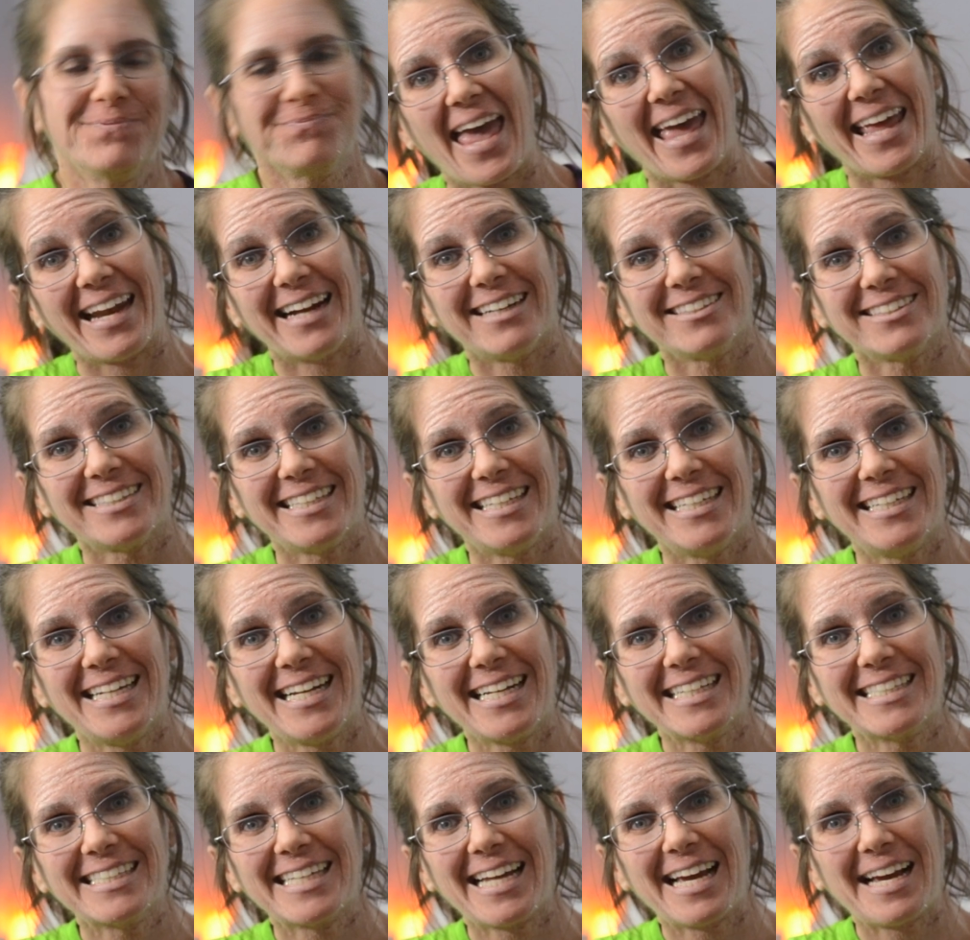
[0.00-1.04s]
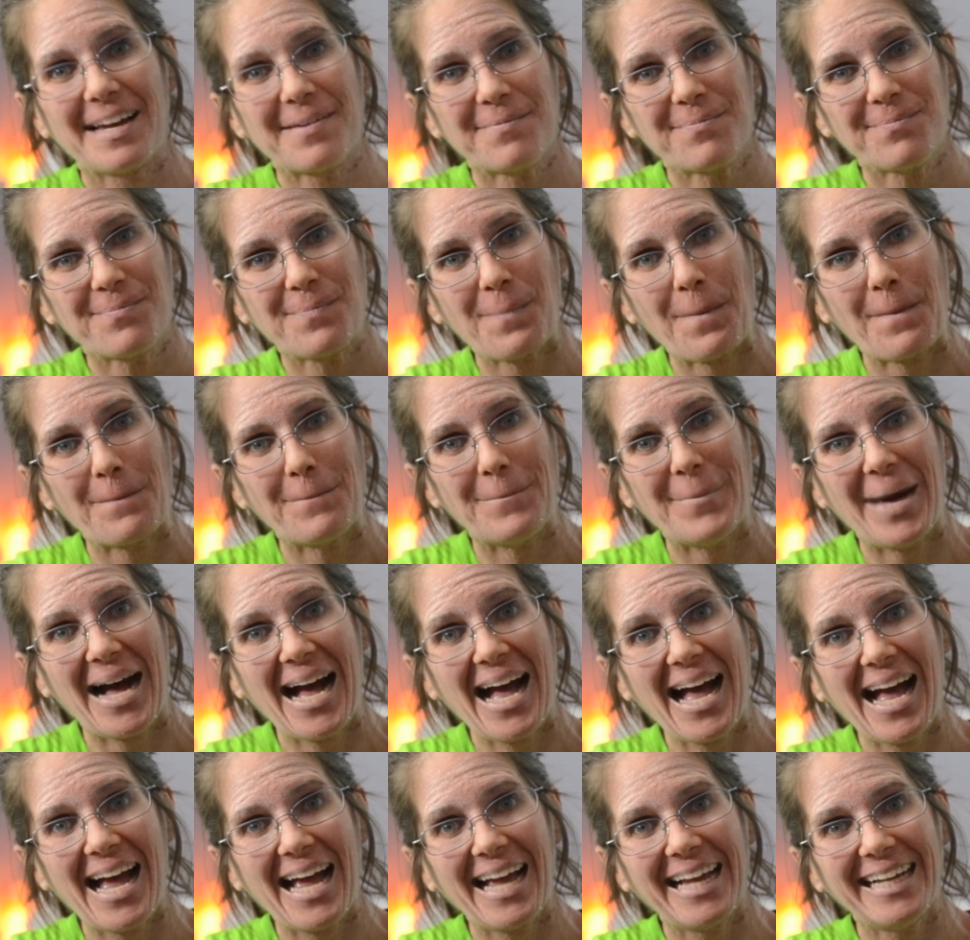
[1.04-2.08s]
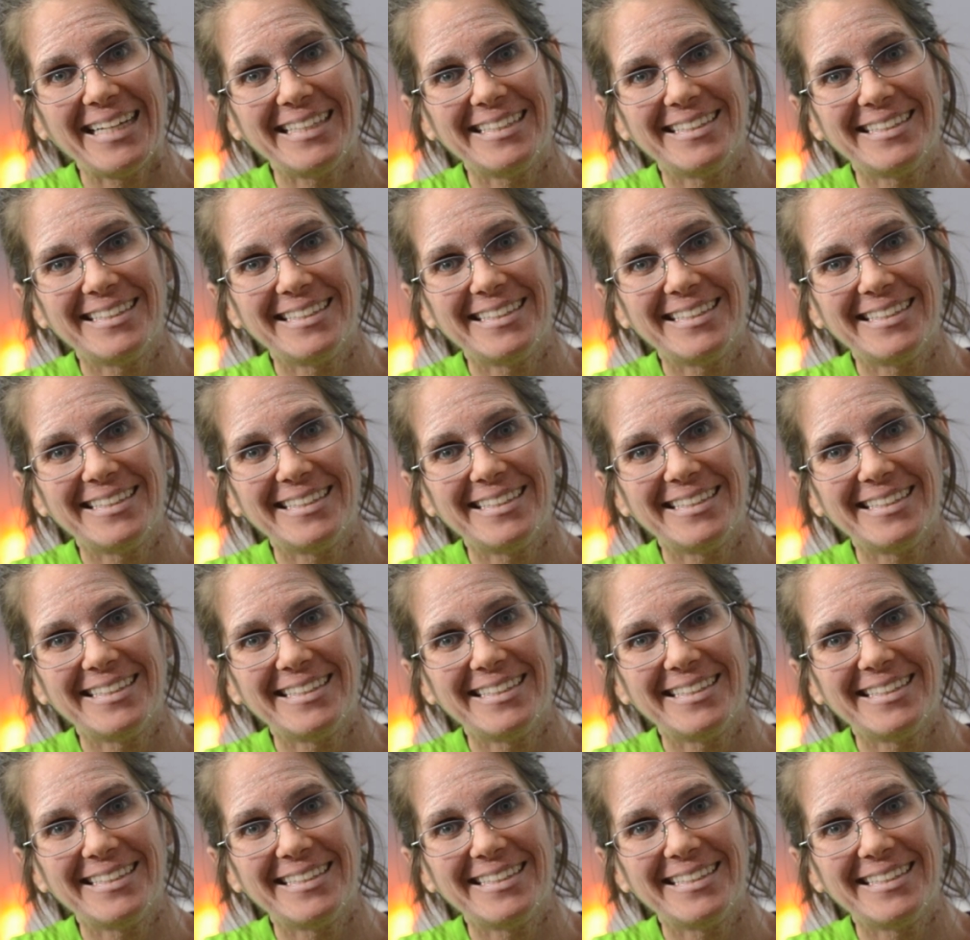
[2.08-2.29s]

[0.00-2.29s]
And I'll see you next time. Bye!